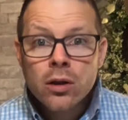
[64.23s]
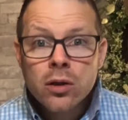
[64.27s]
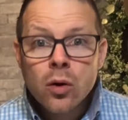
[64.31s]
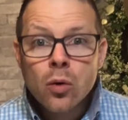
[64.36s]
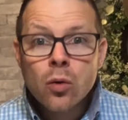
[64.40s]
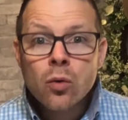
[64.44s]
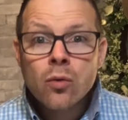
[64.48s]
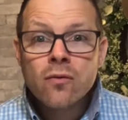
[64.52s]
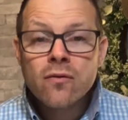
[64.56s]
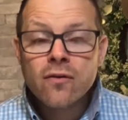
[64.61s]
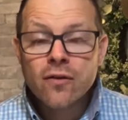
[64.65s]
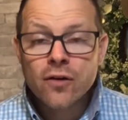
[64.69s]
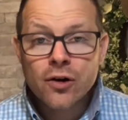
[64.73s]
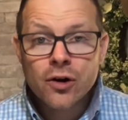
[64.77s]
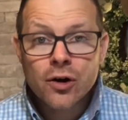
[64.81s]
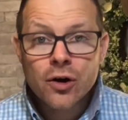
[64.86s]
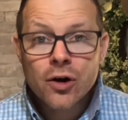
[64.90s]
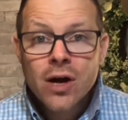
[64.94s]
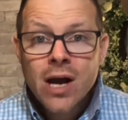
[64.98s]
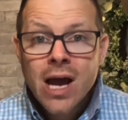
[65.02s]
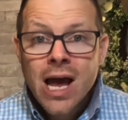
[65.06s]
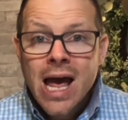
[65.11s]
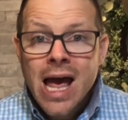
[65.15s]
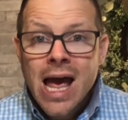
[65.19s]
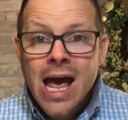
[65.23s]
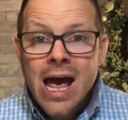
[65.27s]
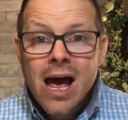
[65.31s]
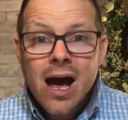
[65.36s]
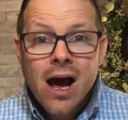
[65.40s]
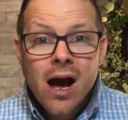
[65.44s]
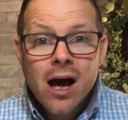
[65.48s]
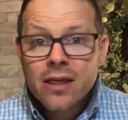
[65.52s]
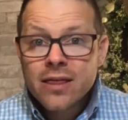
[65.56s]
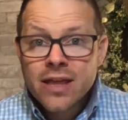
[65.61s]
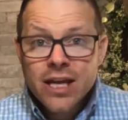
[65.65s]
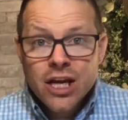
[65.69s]
over
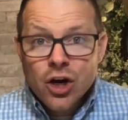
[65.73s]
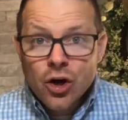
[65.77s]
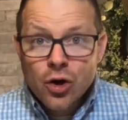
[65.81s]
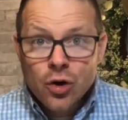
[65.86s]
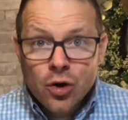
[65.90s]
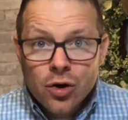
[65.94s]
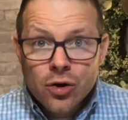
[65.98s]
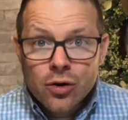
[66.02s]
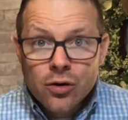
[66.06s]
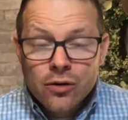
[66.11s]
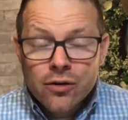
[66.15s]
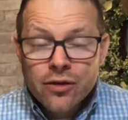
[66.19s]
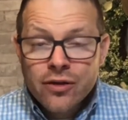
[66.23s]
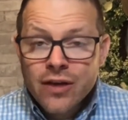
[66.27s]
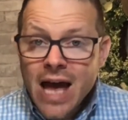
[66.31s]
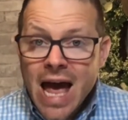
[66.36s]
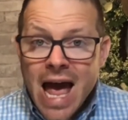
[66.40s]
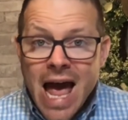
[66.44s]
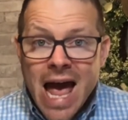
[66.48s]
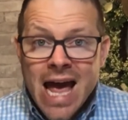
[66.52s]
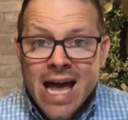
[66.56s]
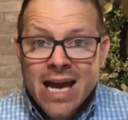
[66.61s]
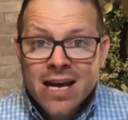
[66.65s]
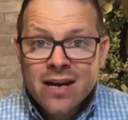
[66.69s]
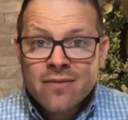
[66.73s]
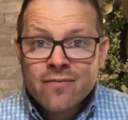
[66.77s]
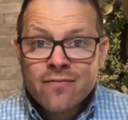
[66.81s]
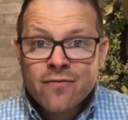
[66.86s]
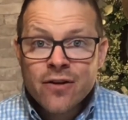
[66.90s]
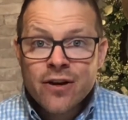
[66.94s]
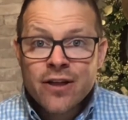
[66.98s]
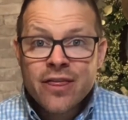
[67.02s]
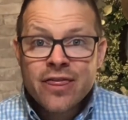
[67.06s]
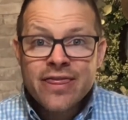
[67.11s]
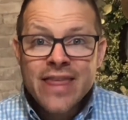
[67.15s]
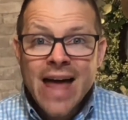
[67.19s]
the earth and
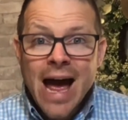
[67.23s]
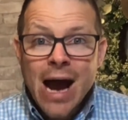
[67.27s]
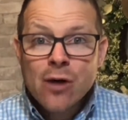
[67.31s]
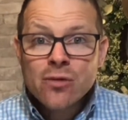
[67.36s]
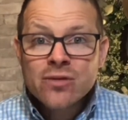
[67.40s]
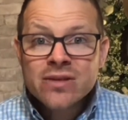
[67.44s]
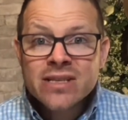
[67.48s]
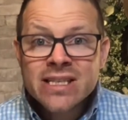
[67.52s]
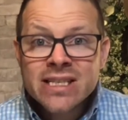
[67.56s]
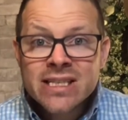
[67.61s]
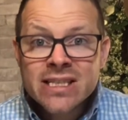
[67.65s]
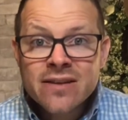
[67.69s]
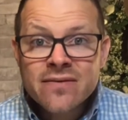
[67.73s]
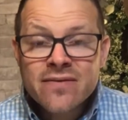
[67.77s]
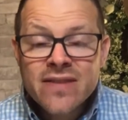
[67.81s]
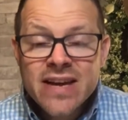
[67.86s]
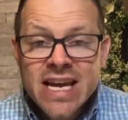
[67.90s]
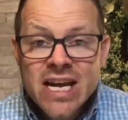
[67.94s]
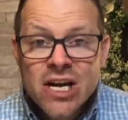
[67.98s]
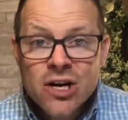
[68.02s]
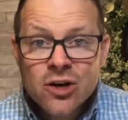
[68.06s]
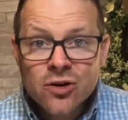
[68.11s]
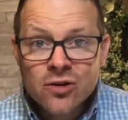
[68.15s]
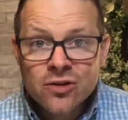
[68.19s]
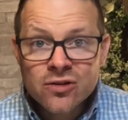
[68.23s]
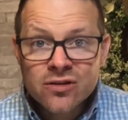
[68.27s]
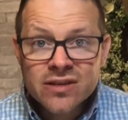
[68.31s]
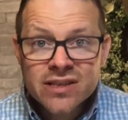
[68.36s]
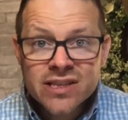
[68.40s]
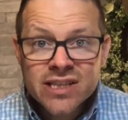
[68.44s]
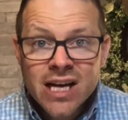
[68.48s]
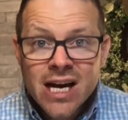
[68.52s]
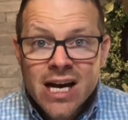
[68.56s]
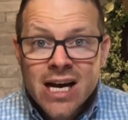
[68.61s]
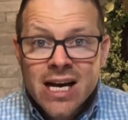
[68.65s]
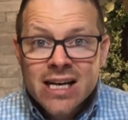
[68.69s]
for thousands of
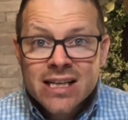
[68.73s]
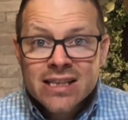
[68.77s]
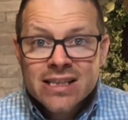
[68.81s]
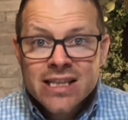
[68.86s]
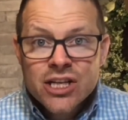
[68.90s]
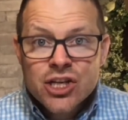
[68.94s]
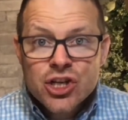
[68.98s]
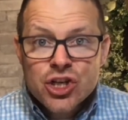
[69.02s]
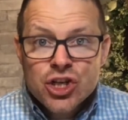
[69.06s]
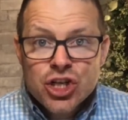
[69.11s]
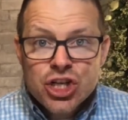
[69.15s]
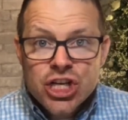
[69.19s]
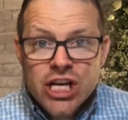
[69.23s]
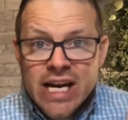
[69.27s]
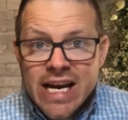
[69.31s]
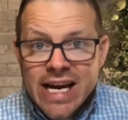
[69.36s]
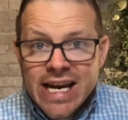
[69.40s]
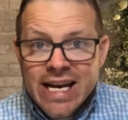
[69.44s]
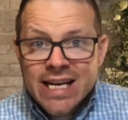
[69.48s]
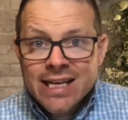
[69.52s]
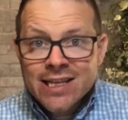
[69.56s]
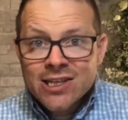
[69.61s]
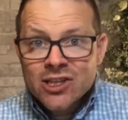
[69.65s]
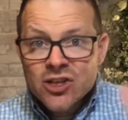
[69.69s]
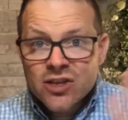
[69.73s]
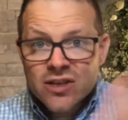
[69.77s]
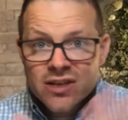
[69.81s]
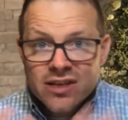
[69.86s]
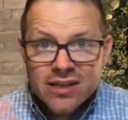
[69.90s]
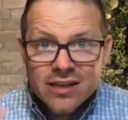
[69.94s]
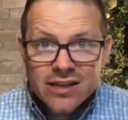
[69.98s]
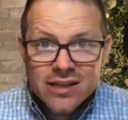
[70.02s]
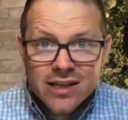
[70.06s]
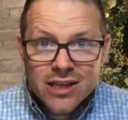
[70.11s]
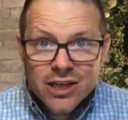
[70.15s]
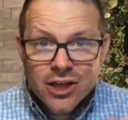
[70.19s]
years to change
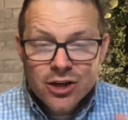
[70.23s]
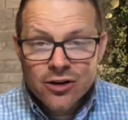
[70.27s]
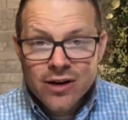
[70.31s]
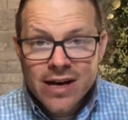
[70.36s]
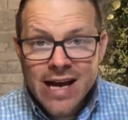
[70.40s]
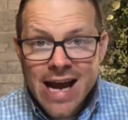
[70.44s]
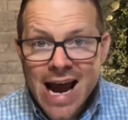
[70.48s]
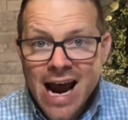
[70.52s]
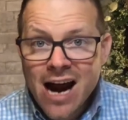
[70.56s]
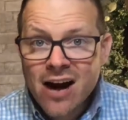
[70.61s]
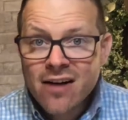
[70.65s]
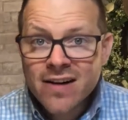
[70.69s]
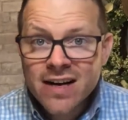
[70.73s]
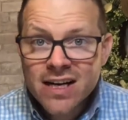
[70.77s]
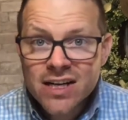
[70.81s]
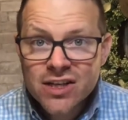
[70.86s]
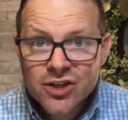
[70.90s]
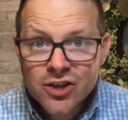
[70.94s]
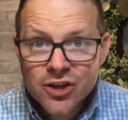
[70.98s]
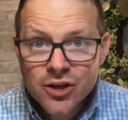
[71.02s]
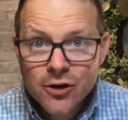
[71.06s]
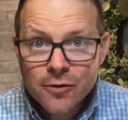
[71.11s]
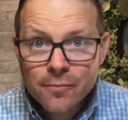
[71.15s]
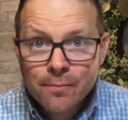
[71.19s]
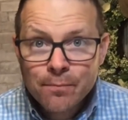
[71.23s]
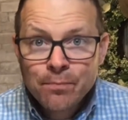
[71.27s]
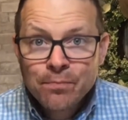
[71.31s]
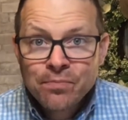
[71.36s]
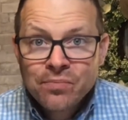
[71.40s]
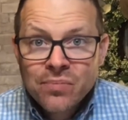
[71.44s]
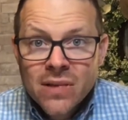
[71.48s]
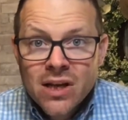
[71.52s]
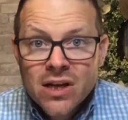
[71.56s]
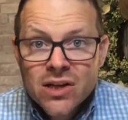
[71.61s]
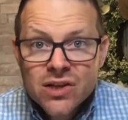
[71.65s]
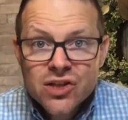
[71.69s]
your character.
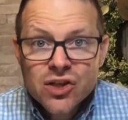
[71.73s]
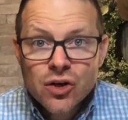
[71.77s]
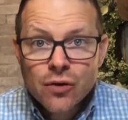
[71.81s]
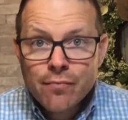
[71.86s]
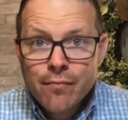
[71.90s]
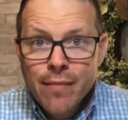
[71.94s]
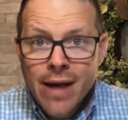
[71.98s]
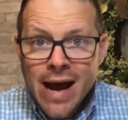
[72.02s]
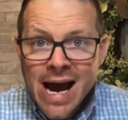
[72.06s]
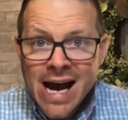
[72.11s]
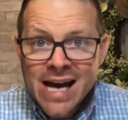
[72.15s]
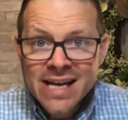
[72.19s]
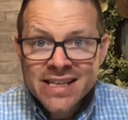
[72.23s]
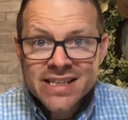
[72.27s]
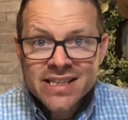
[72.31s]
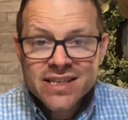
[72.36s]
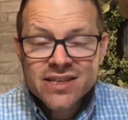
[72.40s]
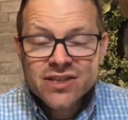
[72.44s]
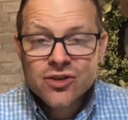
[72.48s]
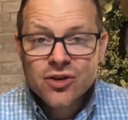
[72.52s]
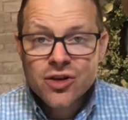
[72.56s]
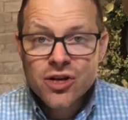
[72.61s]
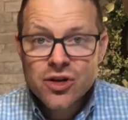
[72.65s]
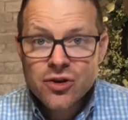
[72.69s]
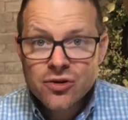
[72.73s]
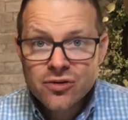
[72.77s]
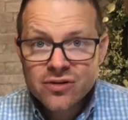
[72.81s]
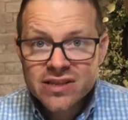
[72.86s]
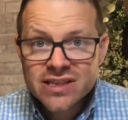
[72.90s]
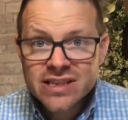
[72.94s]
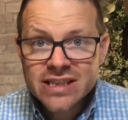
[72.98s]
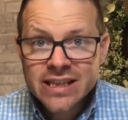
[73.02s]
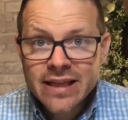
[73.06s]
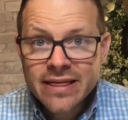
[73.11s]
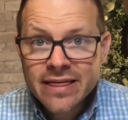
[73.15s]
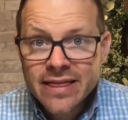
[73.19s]
So masks are
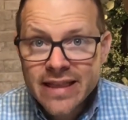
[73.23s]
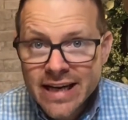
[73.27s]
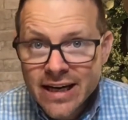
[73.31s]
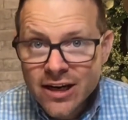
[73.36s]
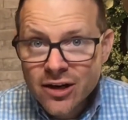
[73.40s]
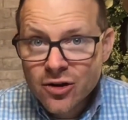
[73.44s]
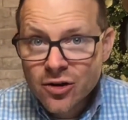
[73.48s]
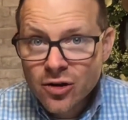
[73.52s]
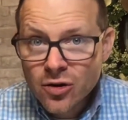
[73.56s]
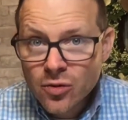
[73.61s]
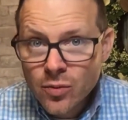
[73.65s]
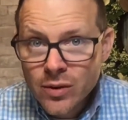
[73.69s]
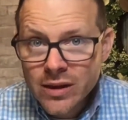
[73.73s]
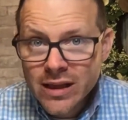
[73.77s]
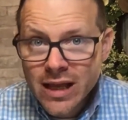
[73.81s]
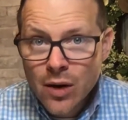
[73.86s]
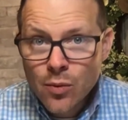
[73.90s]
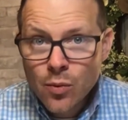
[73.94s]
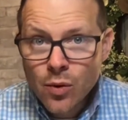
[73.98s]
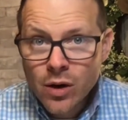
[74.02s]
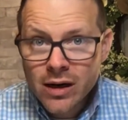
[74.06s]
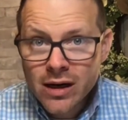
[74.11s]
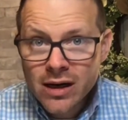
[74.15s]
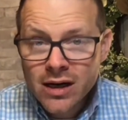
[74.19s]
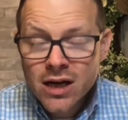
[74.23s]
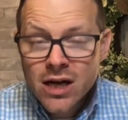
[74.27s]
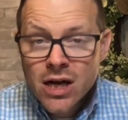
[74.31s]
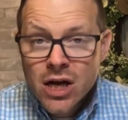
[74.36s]
used in theater when they want to